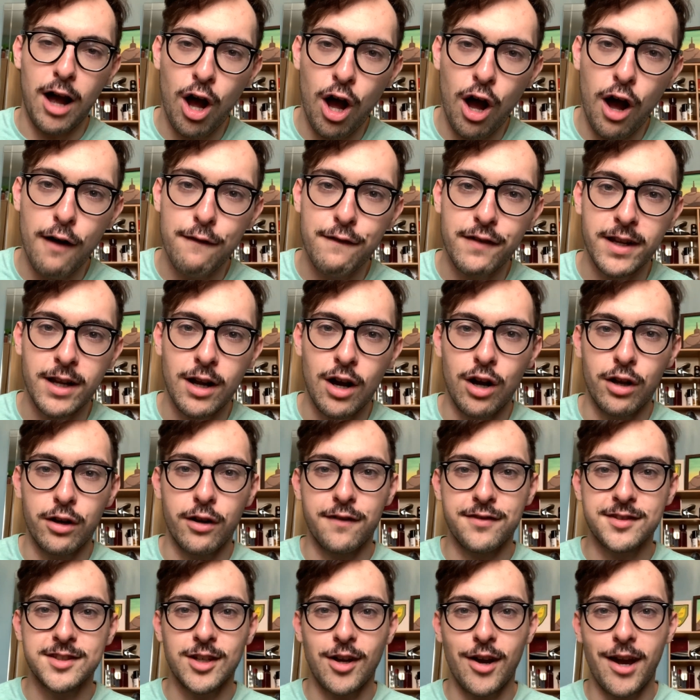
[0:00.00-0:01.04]
half a yard
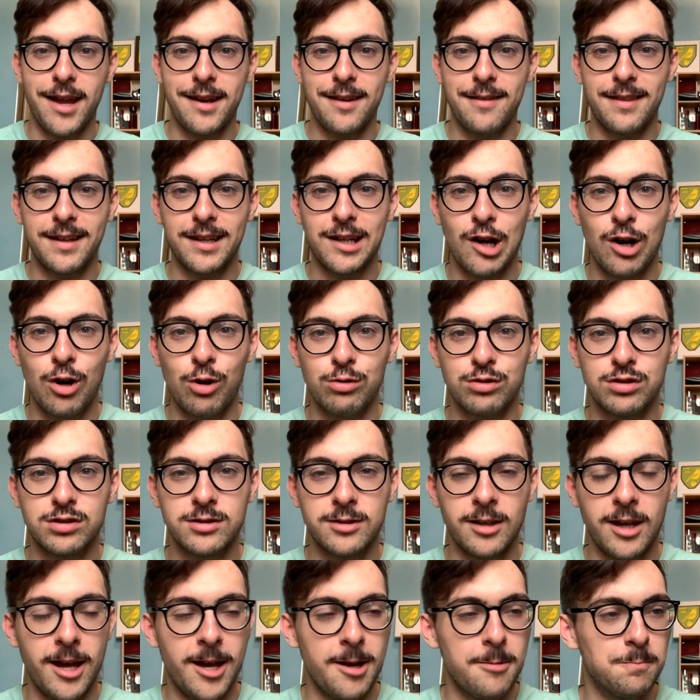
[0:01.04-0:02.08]
offside and the goals
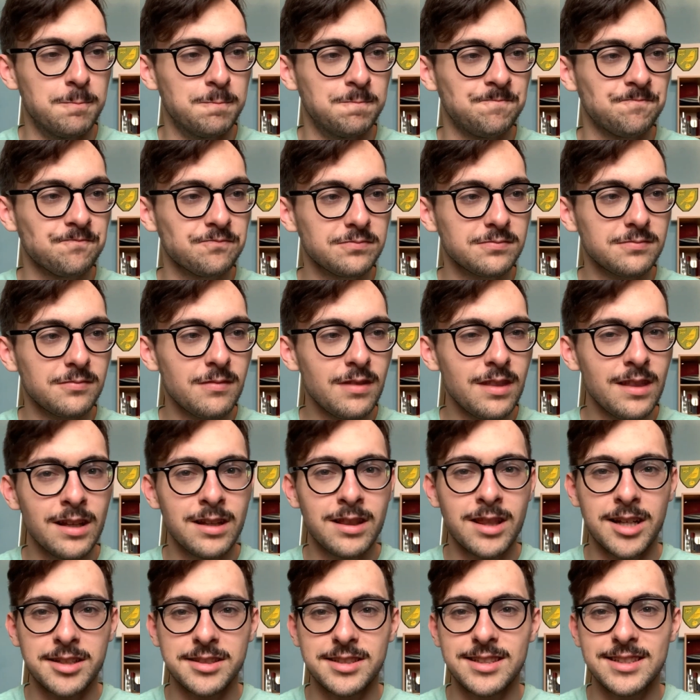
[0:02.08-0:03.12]
um,
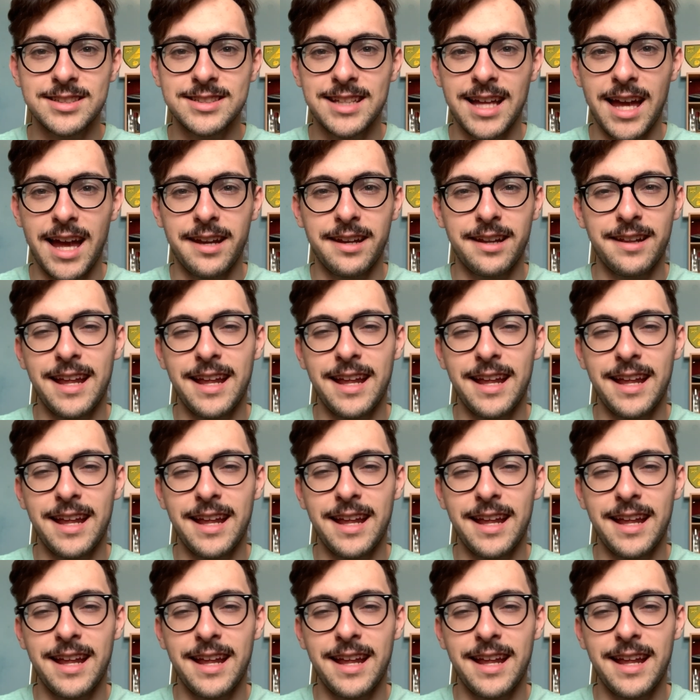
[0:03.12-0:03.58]
doesn't stand.